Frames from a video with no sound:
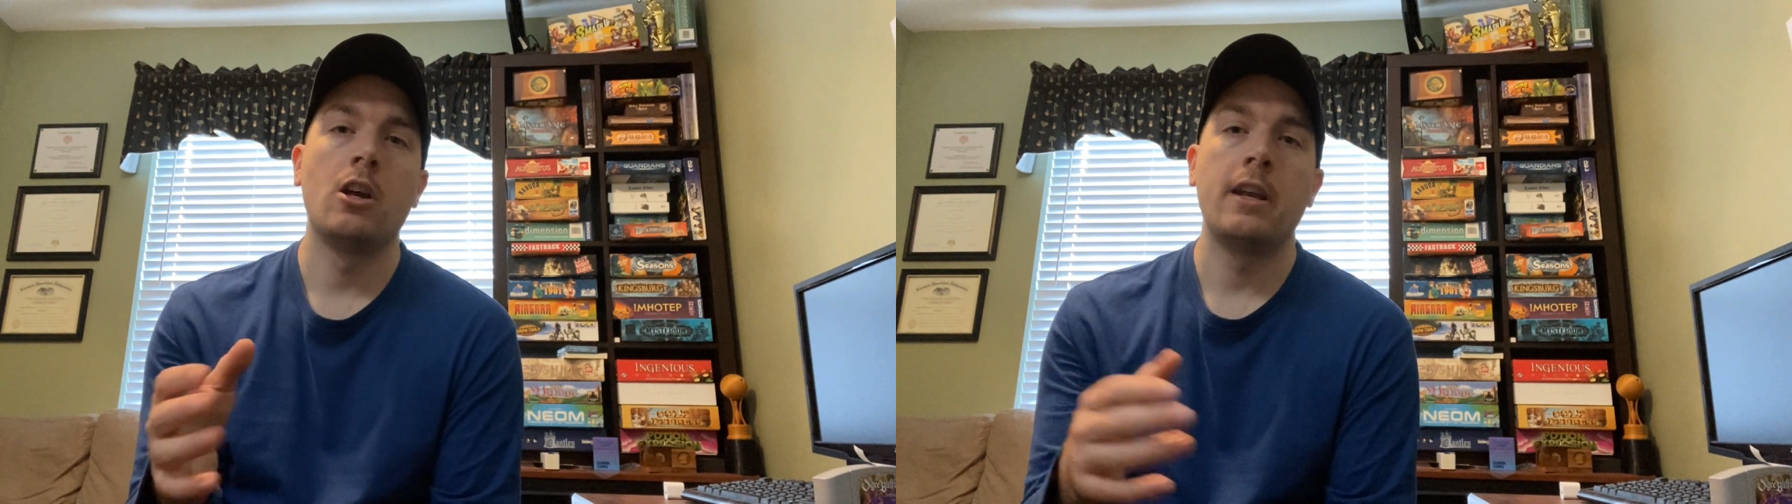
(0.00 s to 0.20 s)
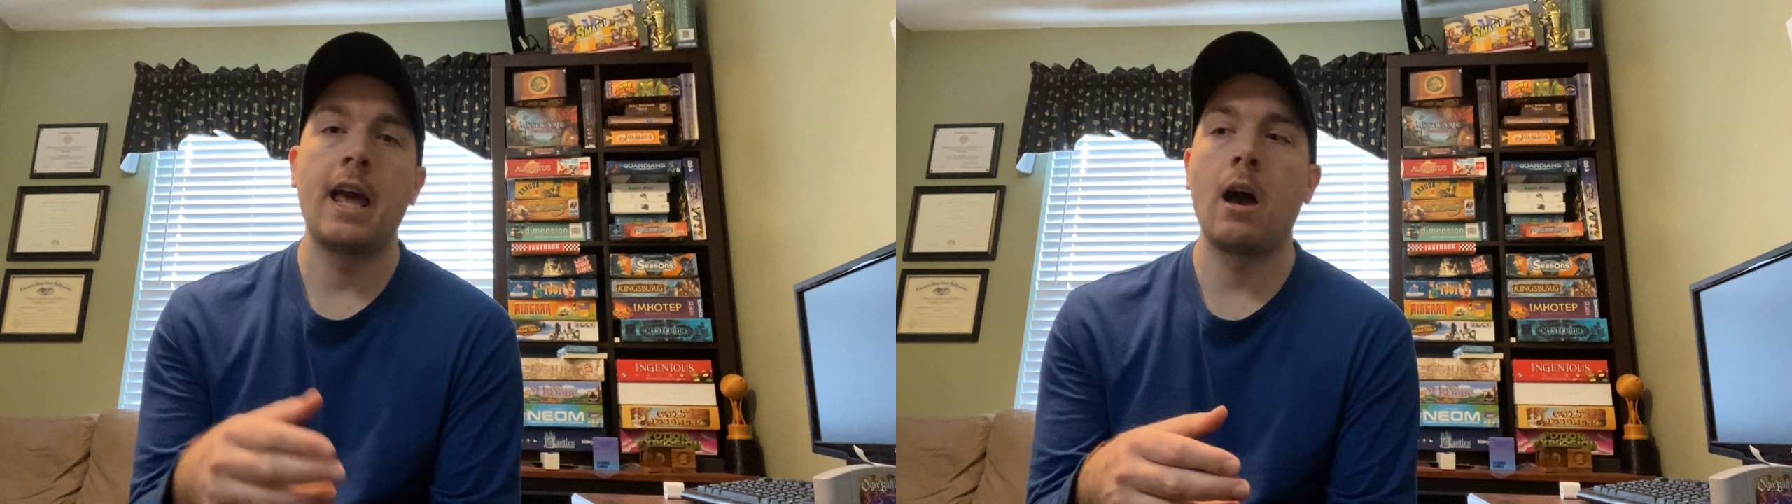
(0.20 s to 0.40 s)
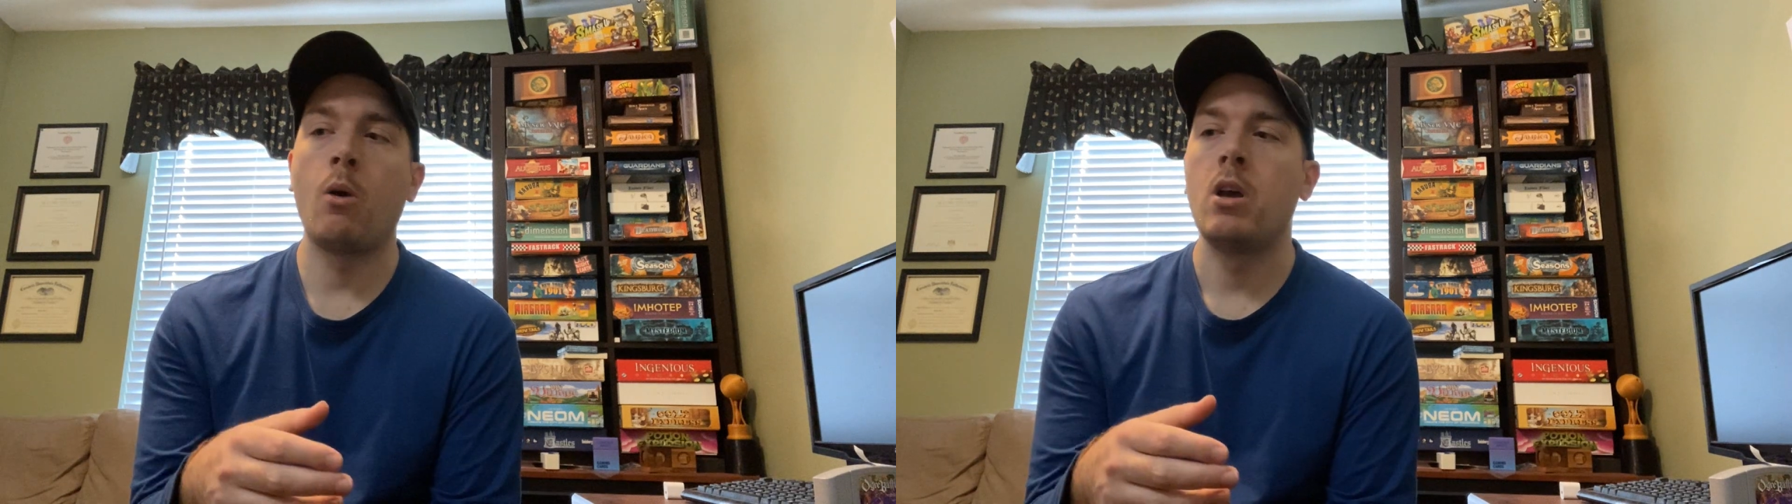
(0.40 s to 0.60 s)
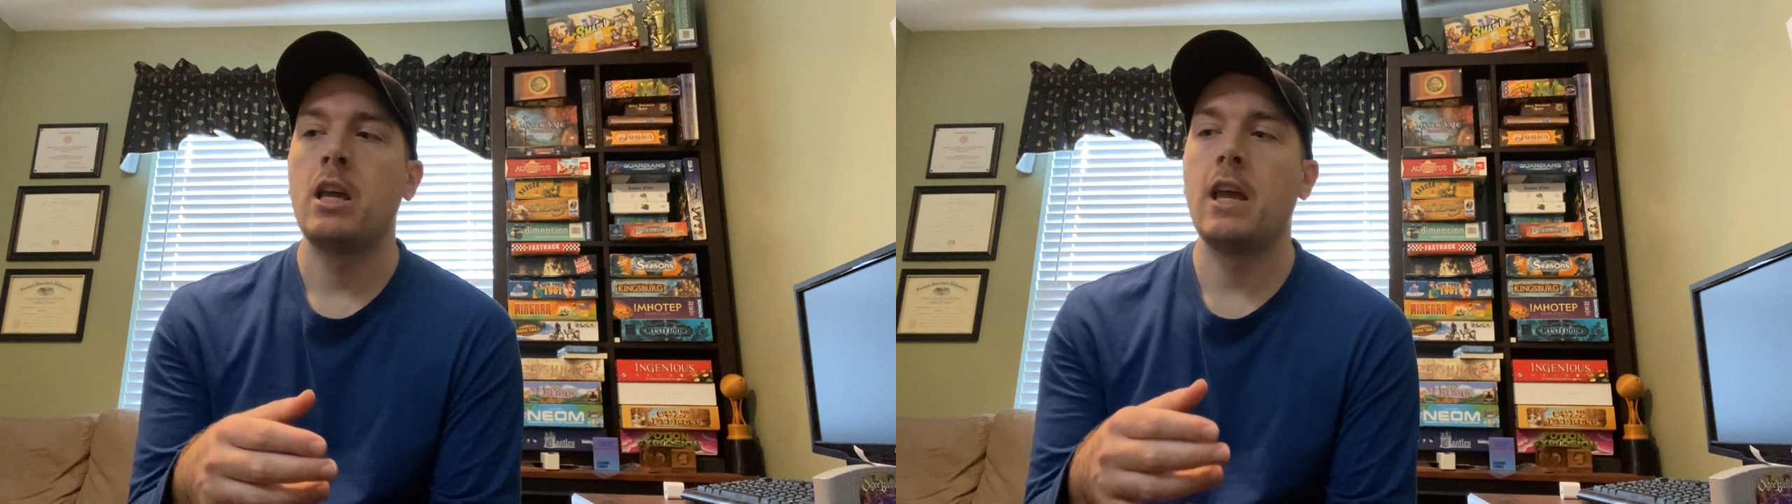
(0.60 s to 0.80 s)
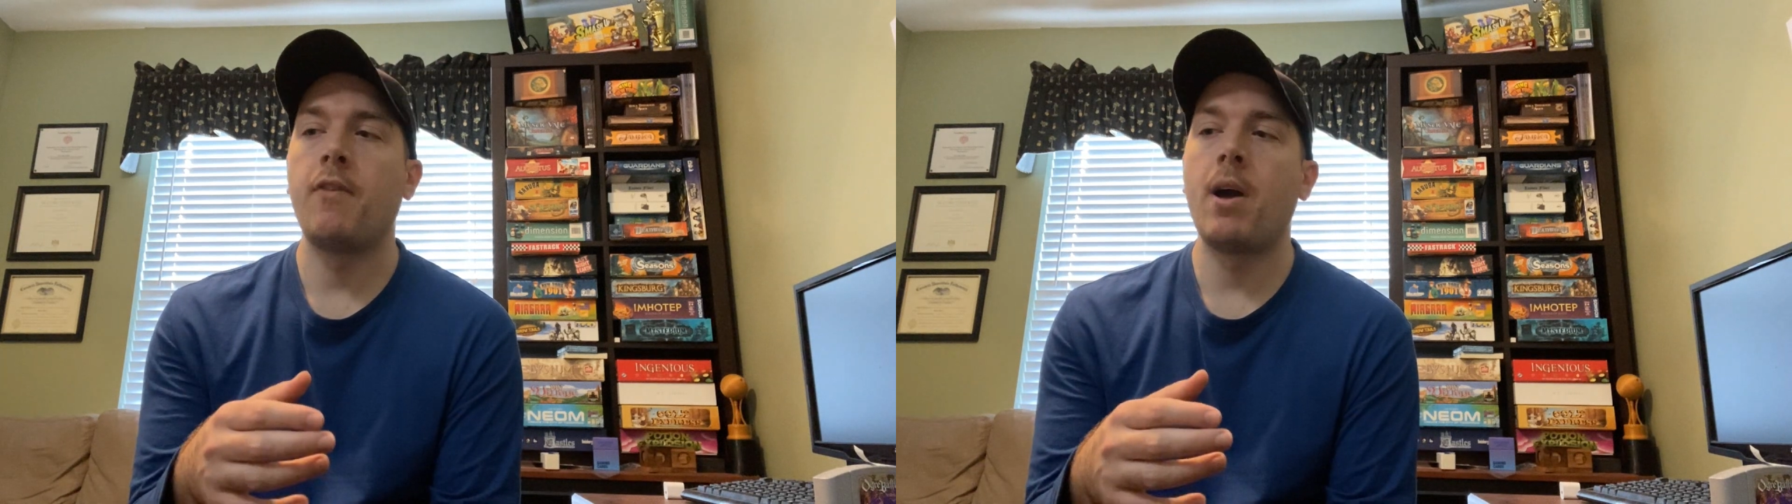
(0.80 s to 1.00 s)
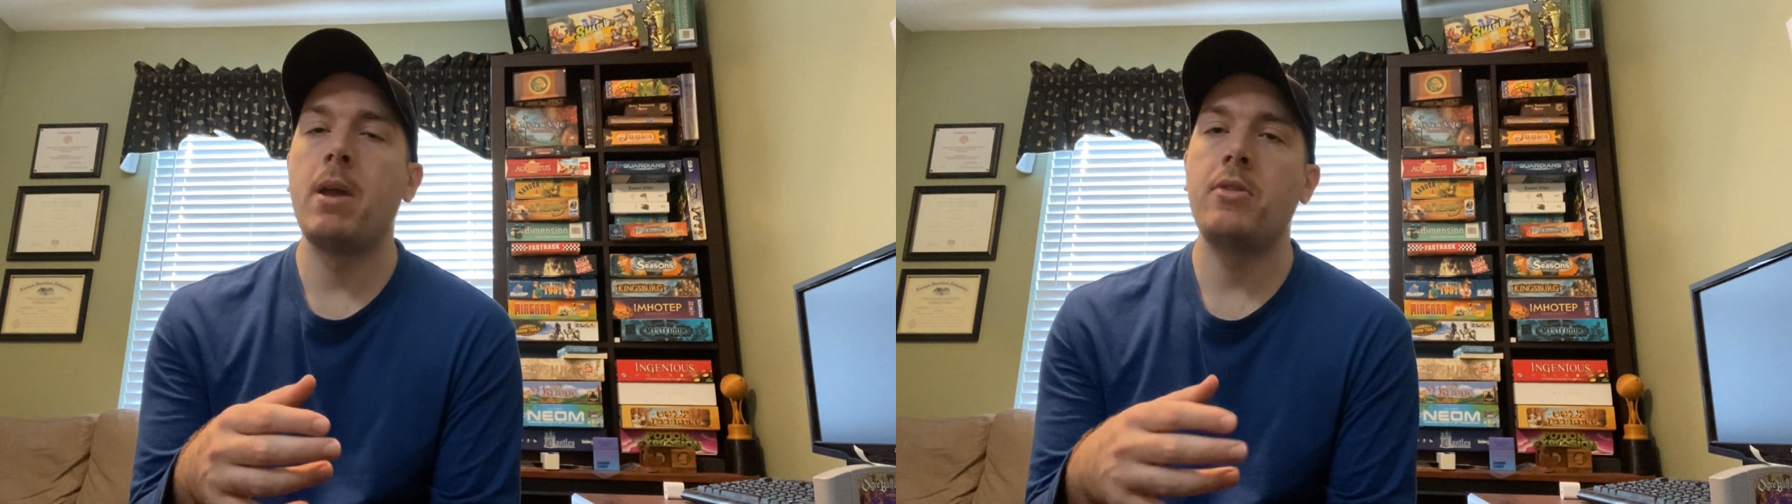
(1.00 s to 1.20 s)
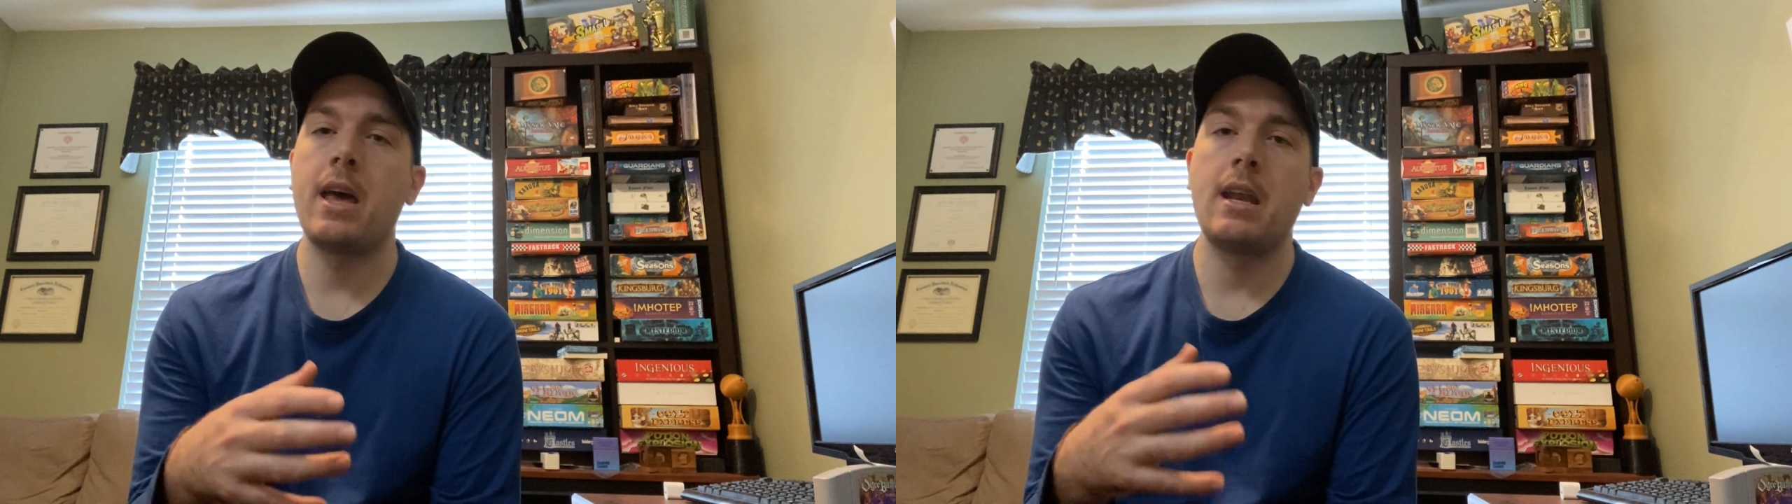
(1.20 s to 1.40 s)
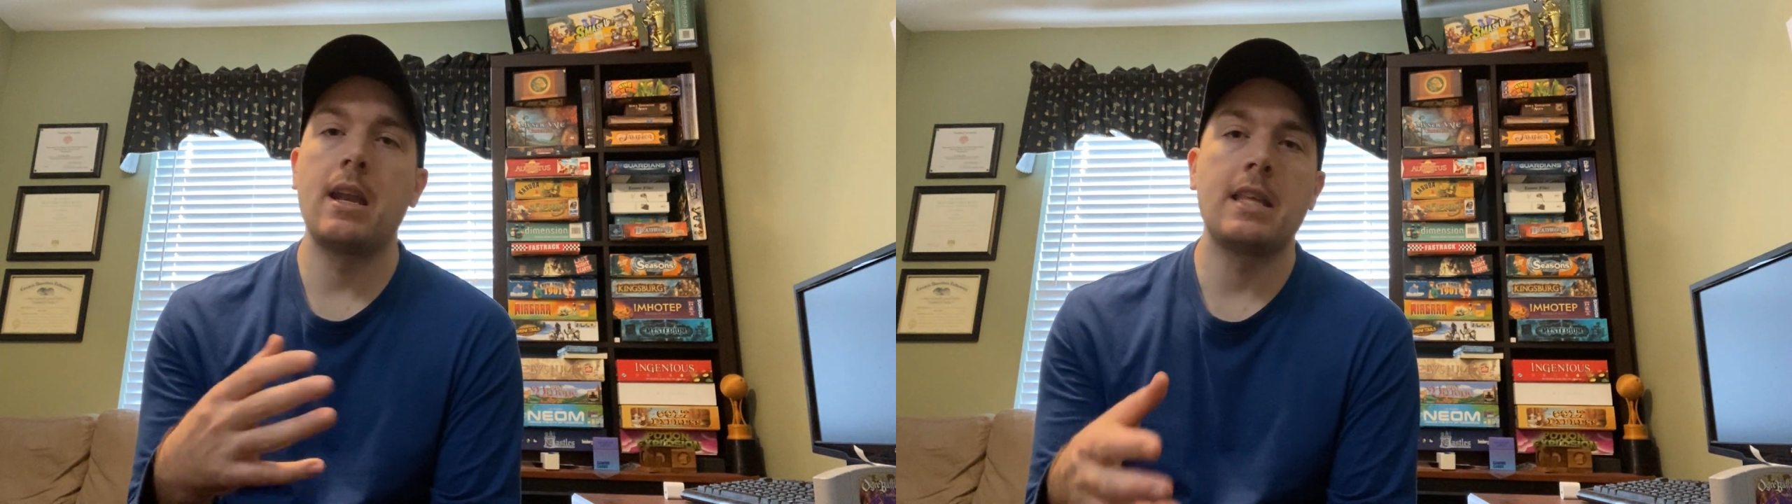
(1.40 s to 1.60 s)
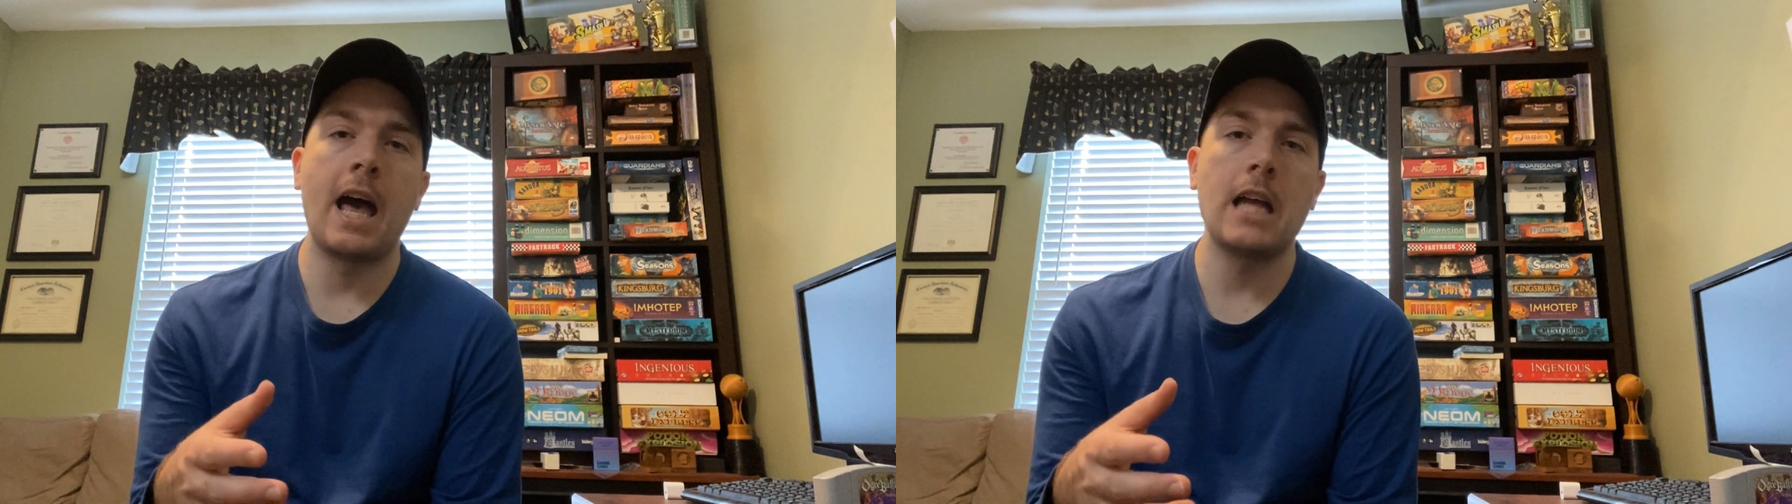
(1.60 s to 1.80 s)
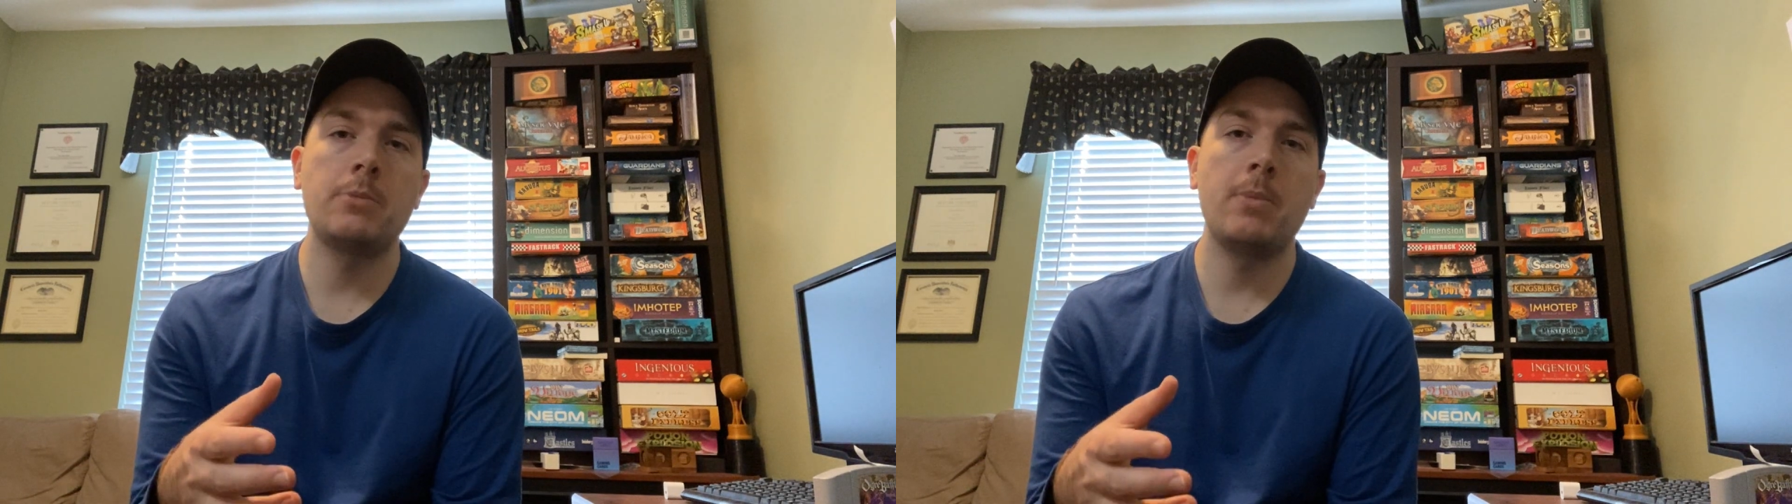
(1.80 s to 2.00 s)
Now, if I made that an
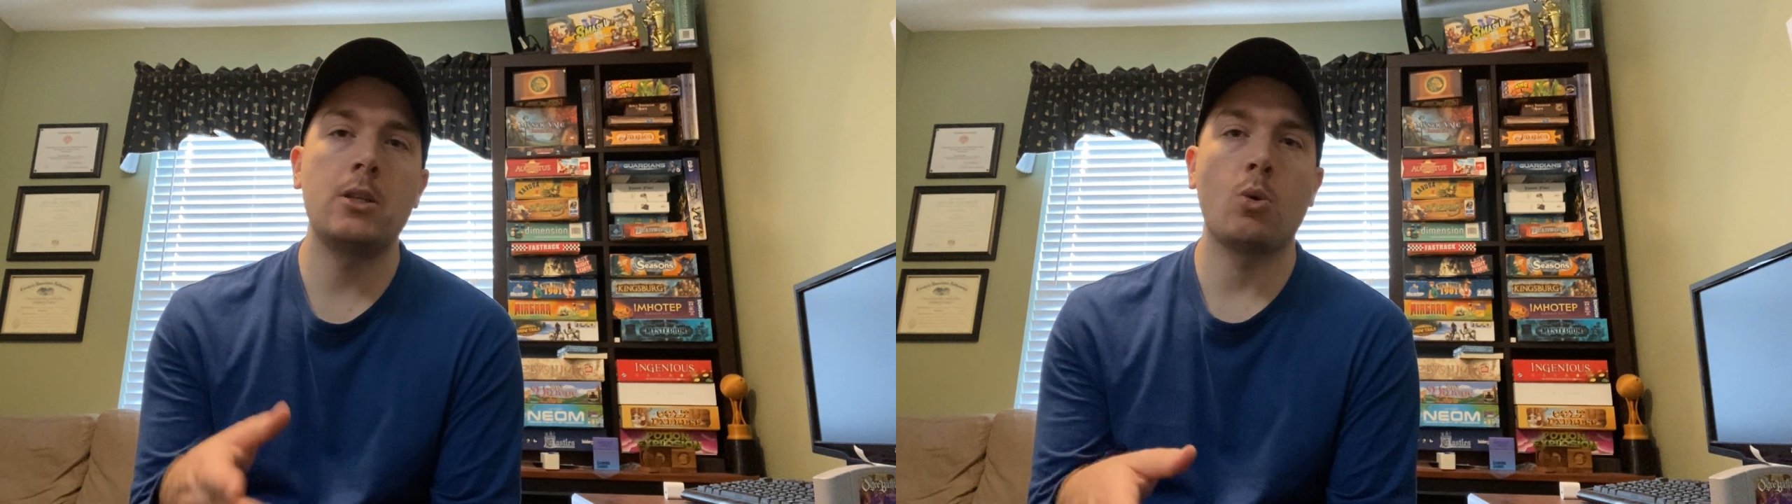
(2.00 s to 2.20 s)
attachment